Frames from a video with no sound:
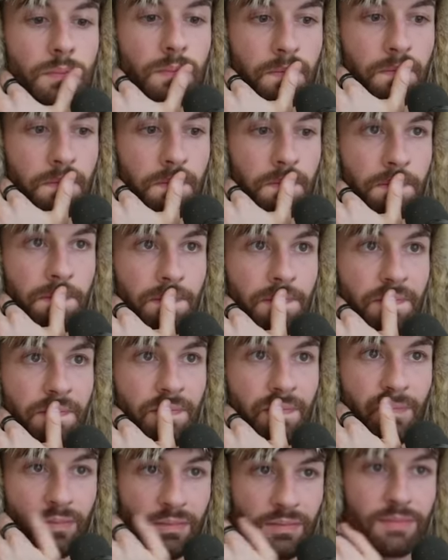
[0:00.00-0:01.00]

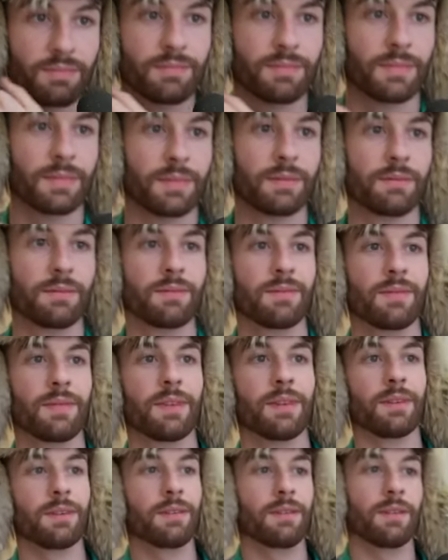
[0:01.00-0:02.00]

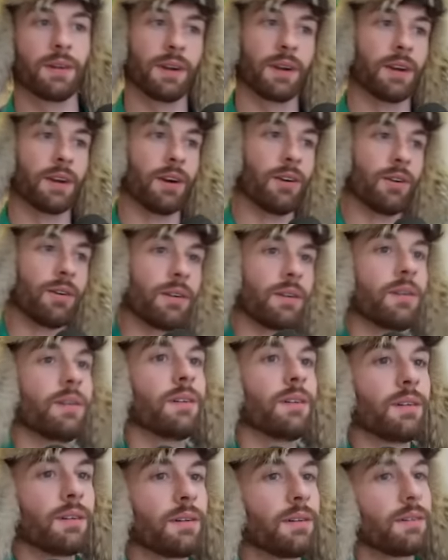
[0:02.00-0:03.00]

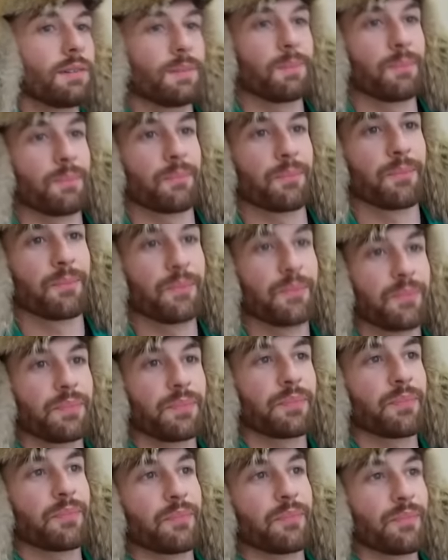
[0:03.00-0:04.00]

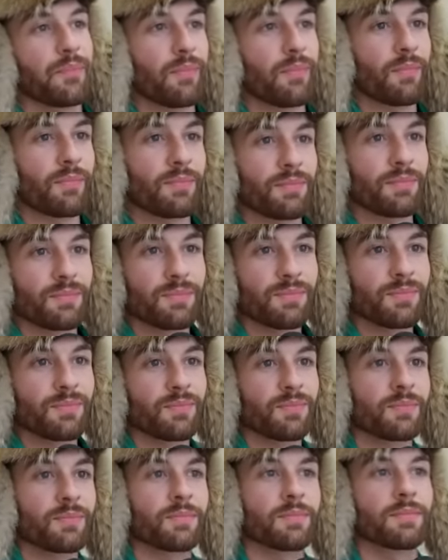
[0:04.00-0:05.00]

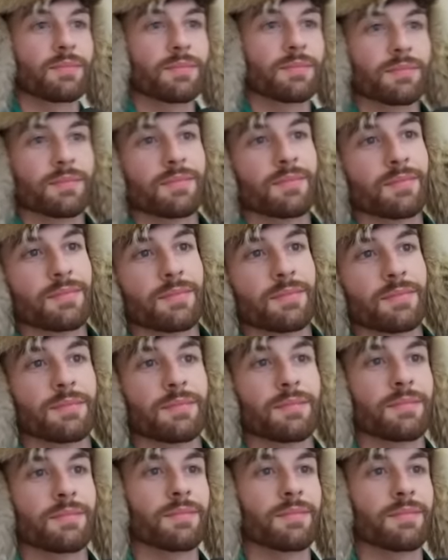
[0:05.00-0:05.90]
The person shown says nothing.